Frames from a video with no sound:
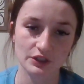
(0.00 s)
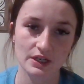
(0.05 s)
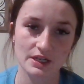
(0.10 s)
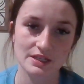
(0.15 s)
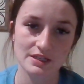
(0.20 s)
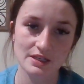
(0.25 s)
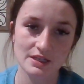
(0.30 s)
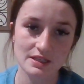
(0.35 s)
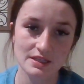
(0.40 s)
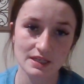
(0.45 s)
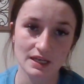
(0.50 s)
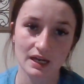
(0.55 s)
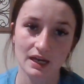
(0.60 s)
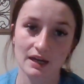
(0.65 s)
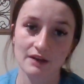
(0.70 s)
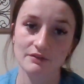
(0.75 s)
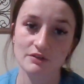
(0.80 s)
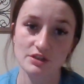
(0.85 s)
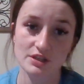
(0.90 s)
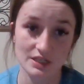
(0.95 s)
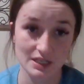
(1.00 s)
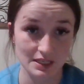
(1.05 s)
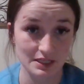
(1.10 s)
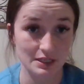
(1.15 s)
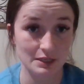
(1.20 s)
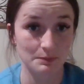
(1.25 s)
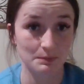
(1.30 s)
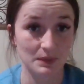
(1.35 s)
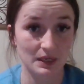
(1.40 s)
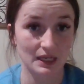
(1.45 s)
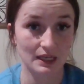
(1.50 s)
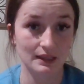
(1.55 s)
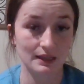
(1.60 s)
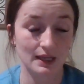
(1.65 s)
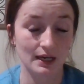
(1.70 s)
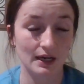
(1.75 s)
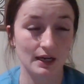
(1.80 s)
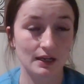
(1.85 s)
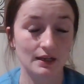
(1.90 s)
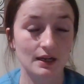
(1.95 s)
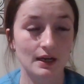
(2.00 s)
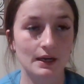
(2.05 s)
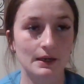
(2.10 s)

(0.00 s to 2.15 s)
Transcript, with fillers: classes that have assisted me in that.